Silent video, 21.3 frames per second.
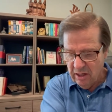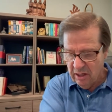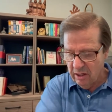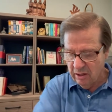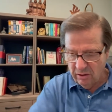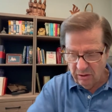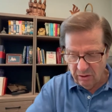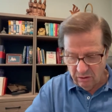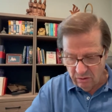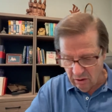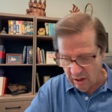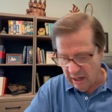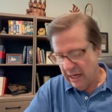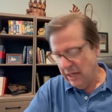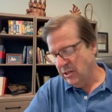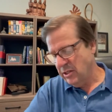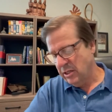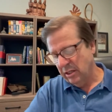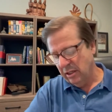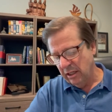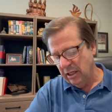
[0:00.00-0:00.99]
to
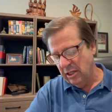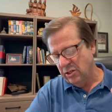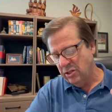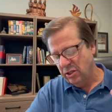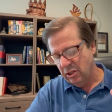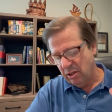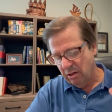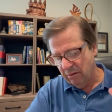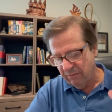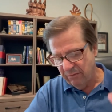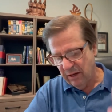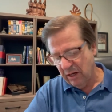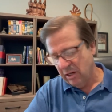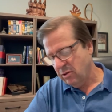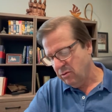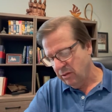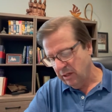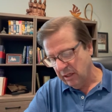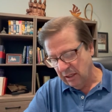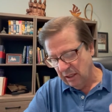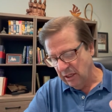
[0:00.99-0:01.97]
grace and leads you to
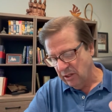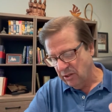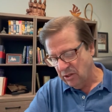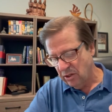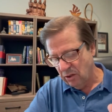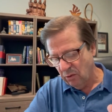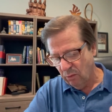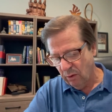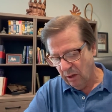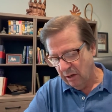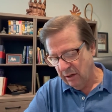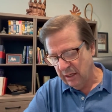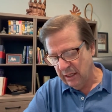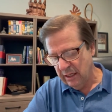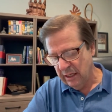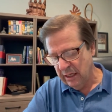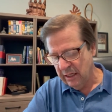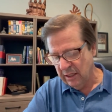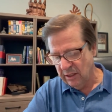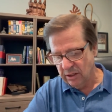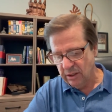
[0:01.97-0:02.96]
victory and leads you to where He
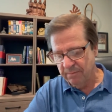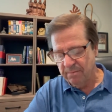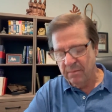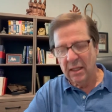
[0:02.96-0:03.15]
is.